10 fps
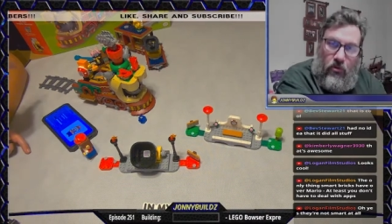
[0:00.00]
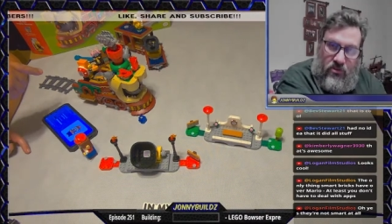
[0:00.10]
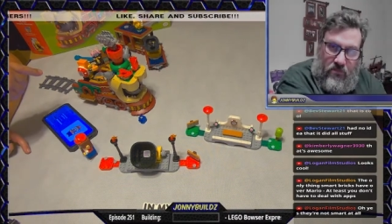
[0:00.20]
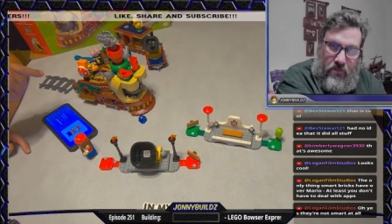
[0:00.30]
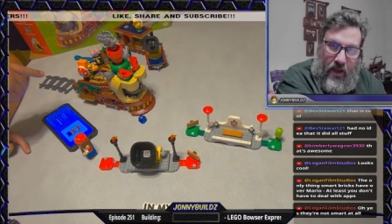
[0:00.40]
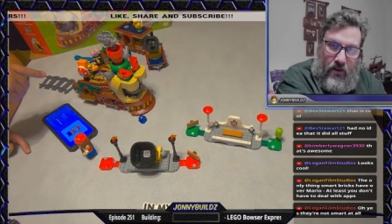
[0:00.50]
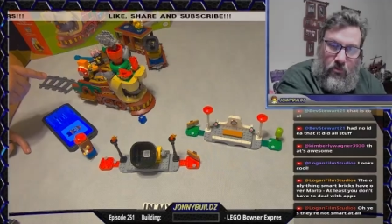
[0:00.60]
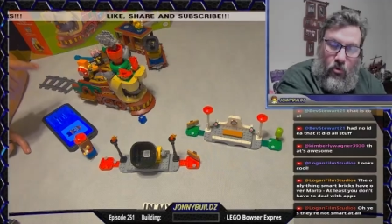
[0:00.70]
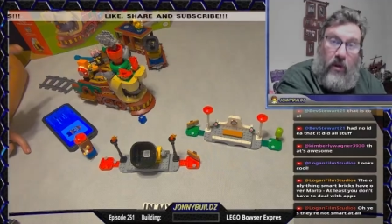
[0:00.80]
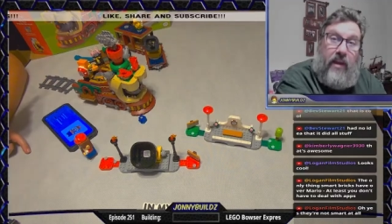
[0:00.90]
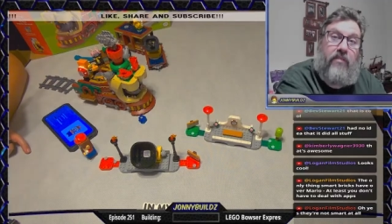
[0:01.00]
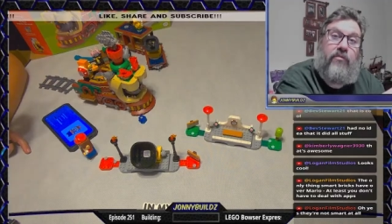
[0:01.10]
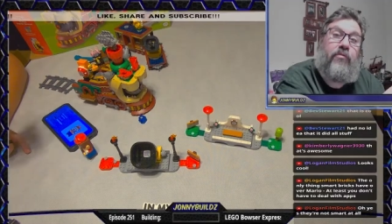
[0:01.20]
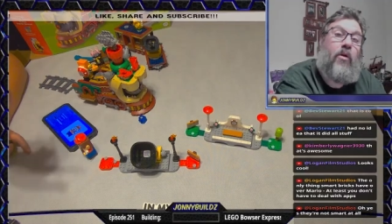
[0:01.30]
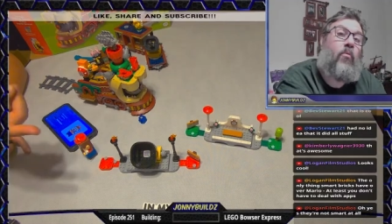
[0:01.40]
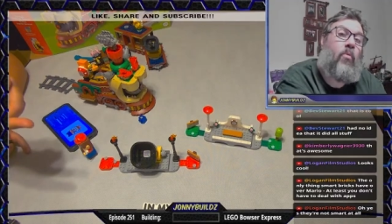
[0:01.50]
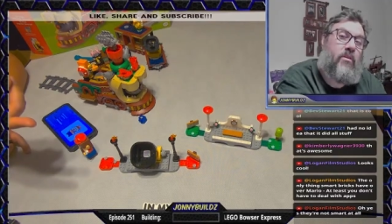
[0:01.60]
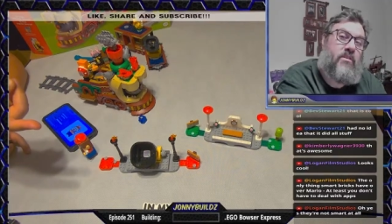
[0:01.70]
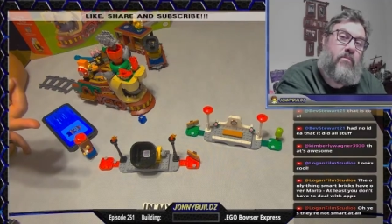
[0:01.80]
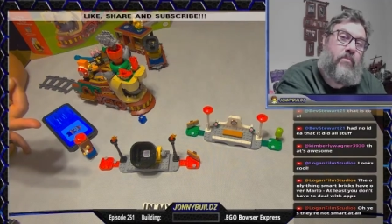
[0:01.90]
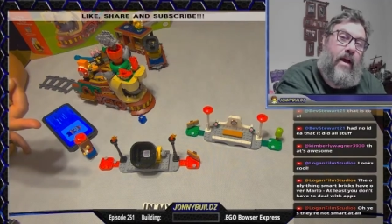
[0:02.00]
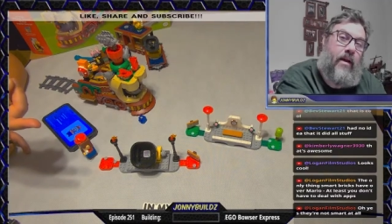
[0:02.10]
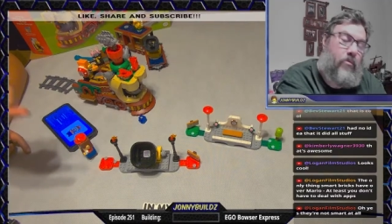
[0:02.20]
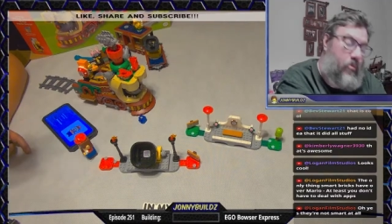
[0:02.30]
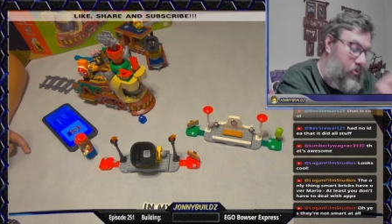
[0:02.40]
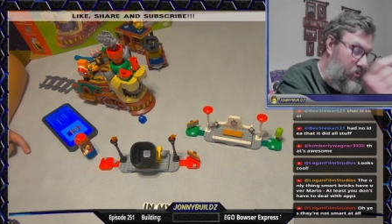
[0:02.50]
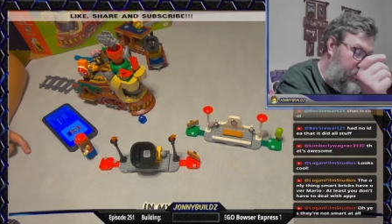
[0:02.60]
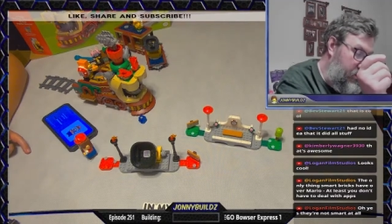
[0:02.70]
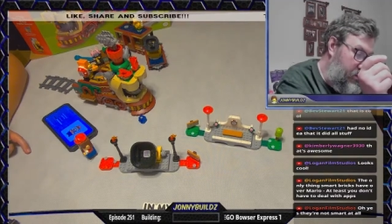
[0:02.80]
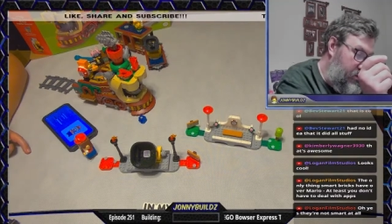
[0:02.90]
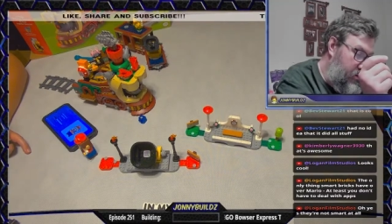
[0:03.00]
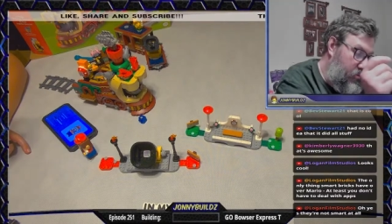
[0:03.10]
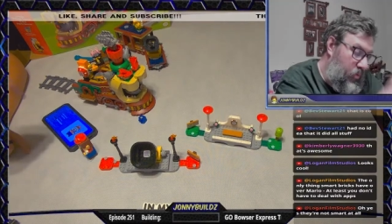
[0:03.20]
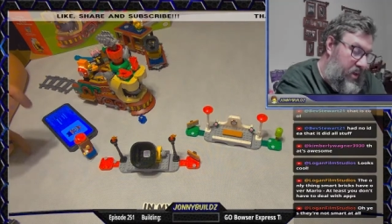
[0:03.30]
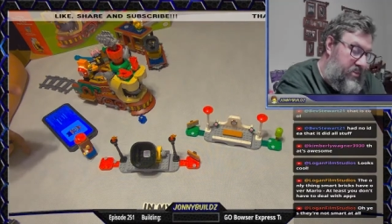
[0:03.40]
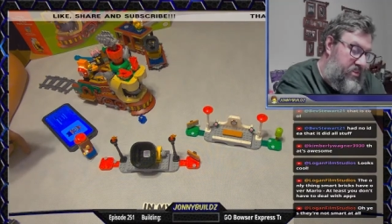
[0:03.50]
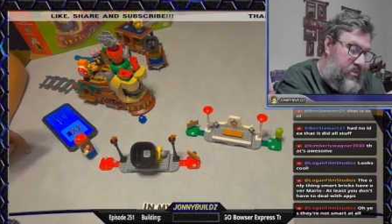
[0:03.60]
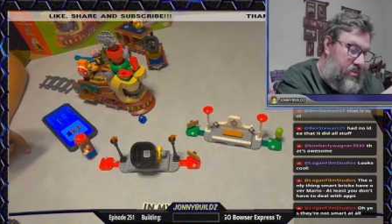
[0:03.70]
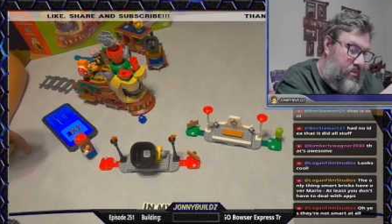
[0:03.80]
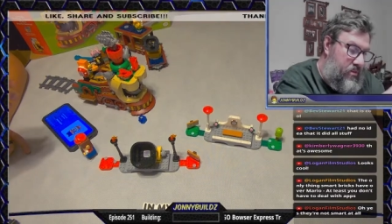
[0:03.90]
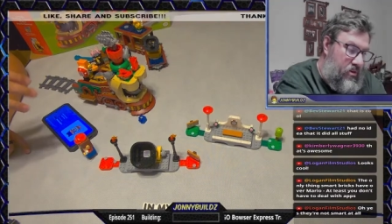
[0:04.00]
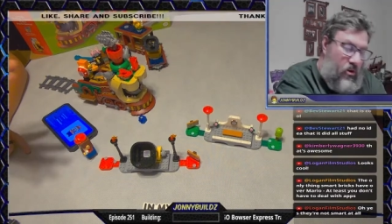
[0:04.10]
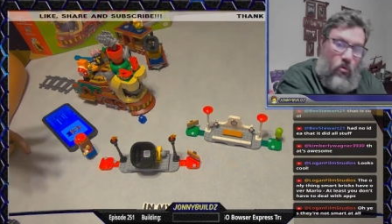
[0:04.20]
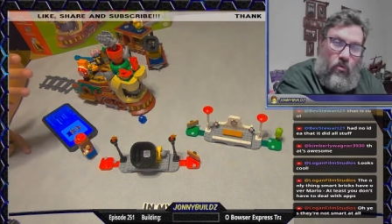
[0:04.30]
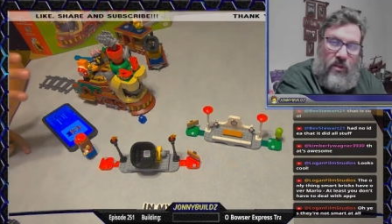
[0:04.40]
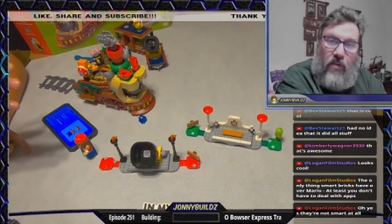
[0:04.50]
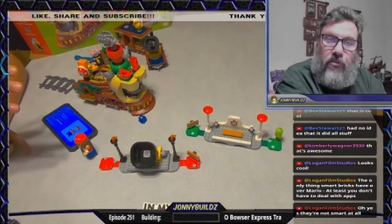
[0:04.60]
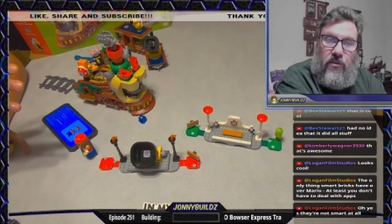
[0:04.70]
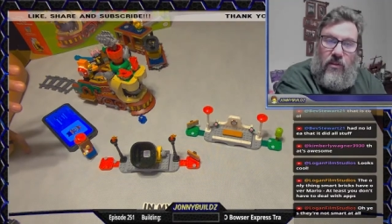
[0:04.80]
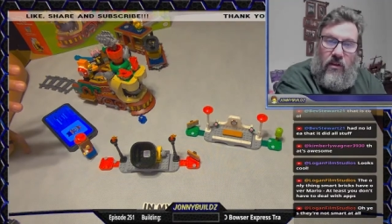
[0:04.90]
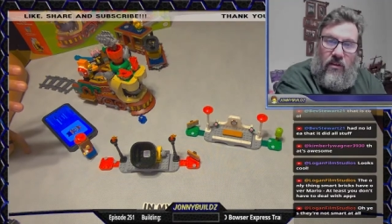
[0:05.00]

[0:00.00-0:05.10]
compatible and frontwards compatible with, with everything.